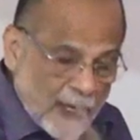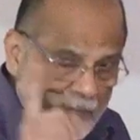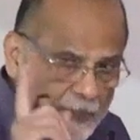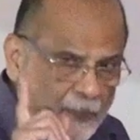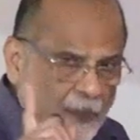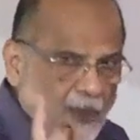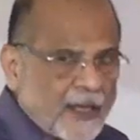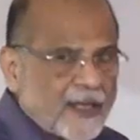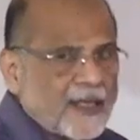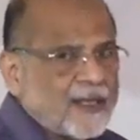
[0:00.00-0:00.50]

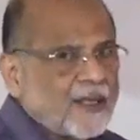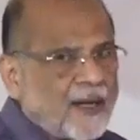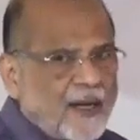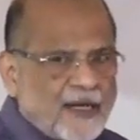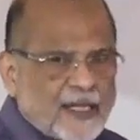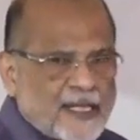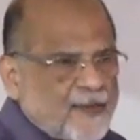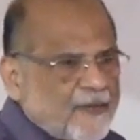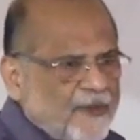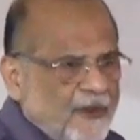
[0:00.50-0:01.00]
important
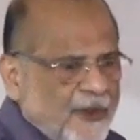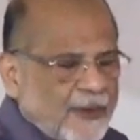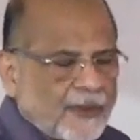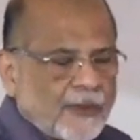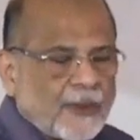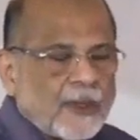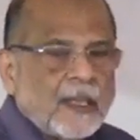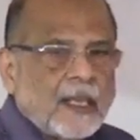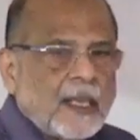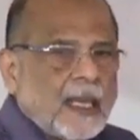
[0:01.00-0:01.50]
concept for you.
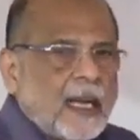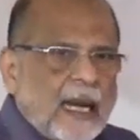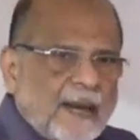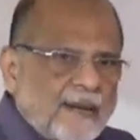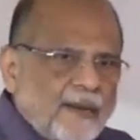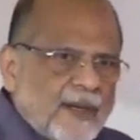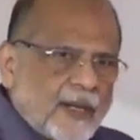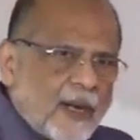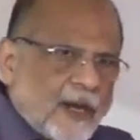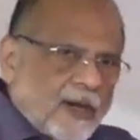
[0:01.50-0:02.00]
I
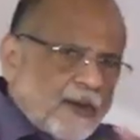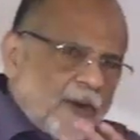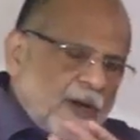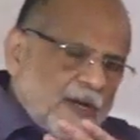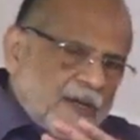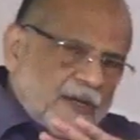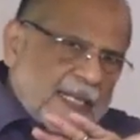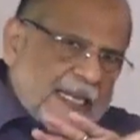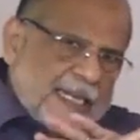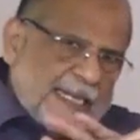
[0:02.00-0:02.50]
will not go
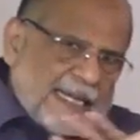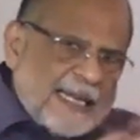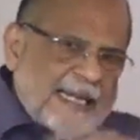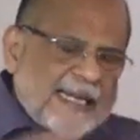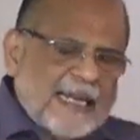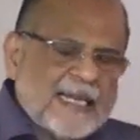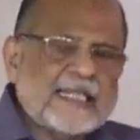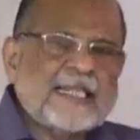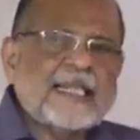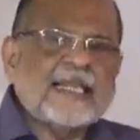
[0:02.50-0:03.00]
into the
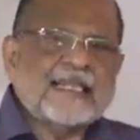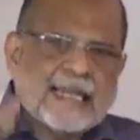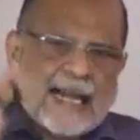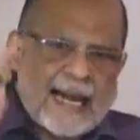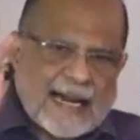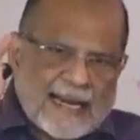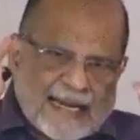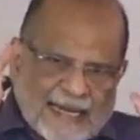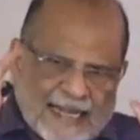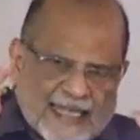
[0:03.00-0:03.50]
details, just
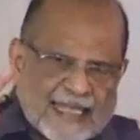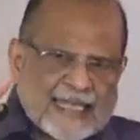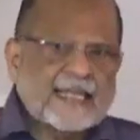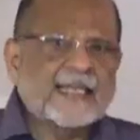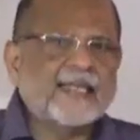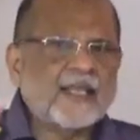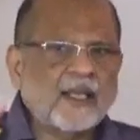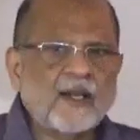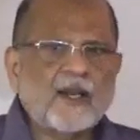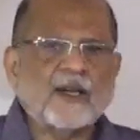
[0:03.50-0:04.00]

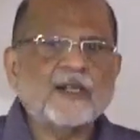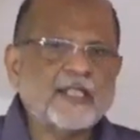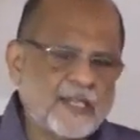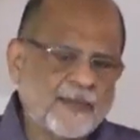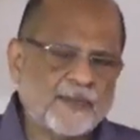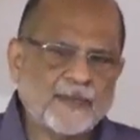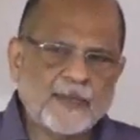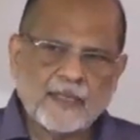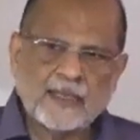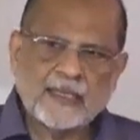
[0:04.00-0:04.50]
understand the
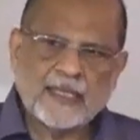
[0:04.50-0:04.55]
concept.